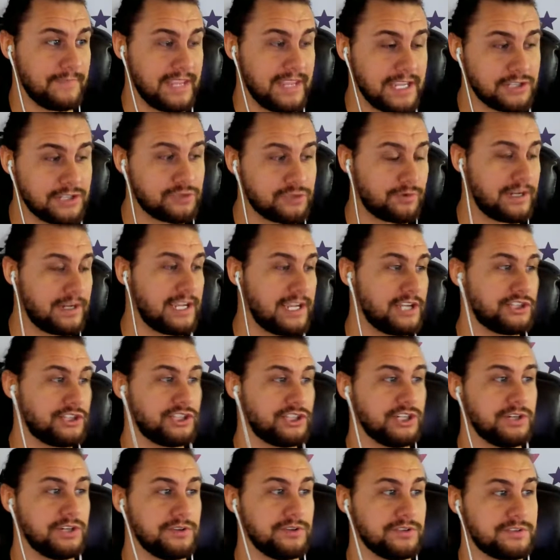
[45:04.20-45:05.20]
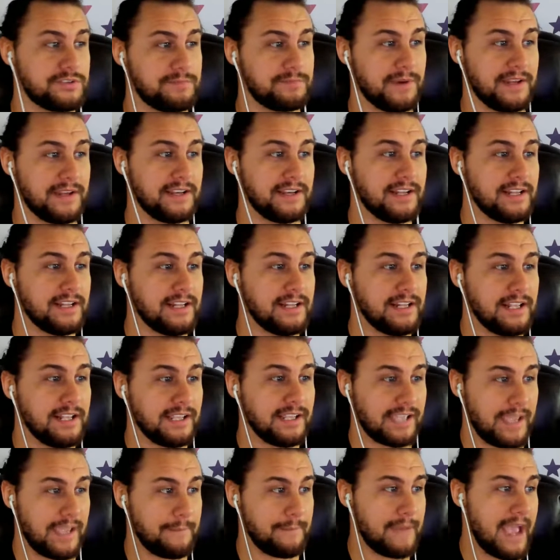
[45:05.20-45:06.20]
injury issues, but
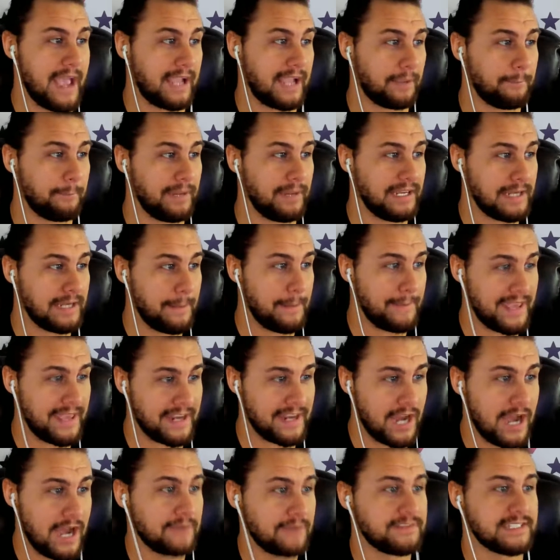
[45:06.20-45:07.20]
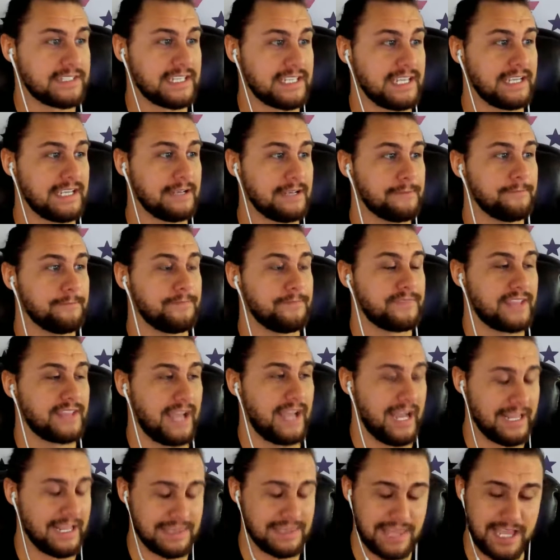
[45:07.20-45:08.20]
came back and beat Amedovski.
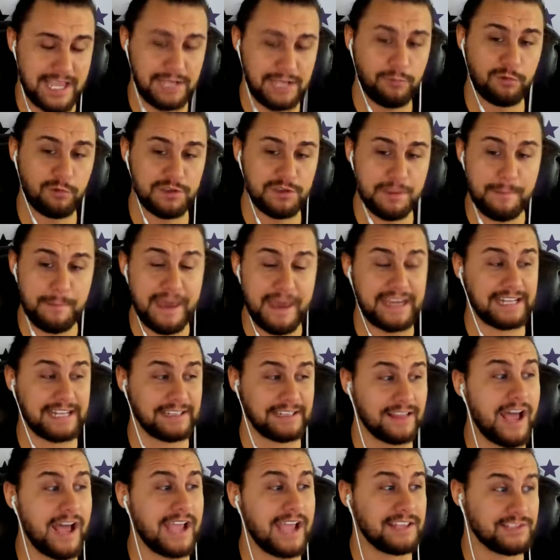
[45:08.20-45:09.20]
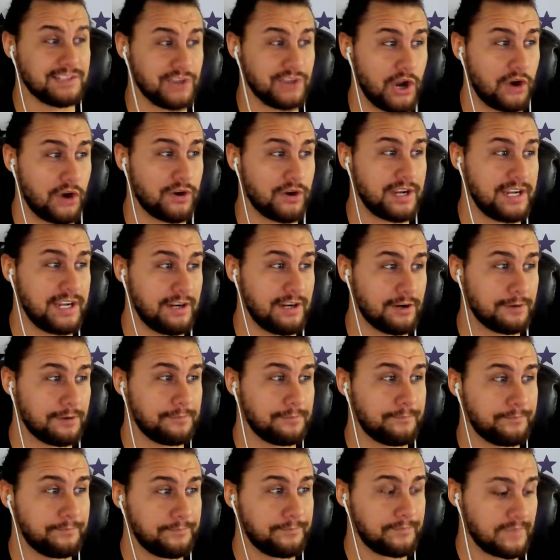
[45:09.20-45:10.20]
I like where the betting lines are
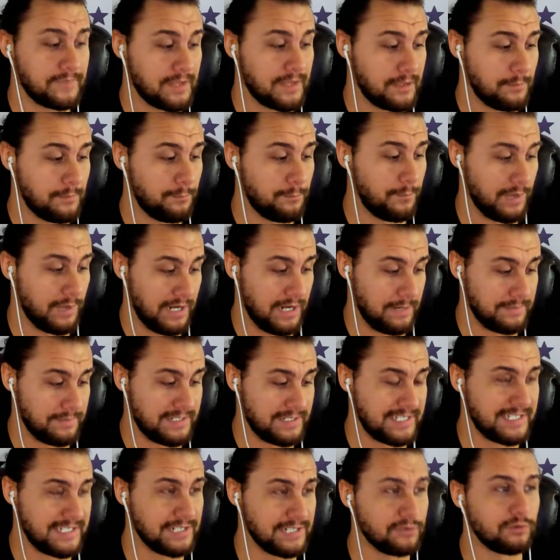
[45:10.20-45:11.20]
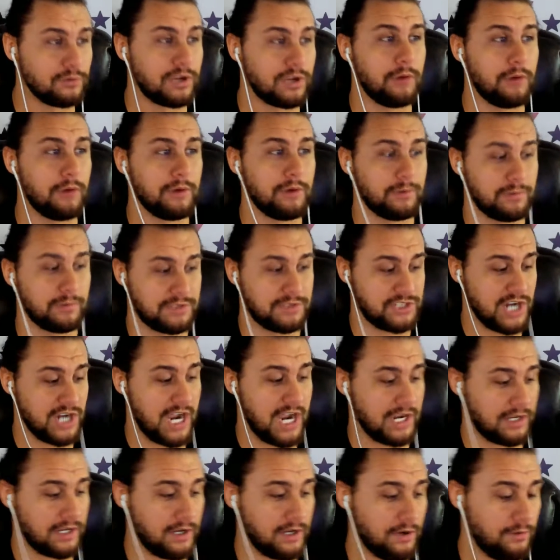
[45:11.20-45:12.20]
here, but I'm still going with
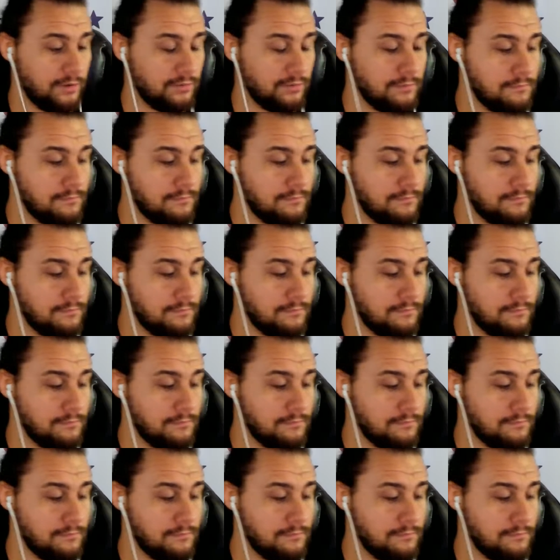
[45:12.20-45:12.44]
Jotko.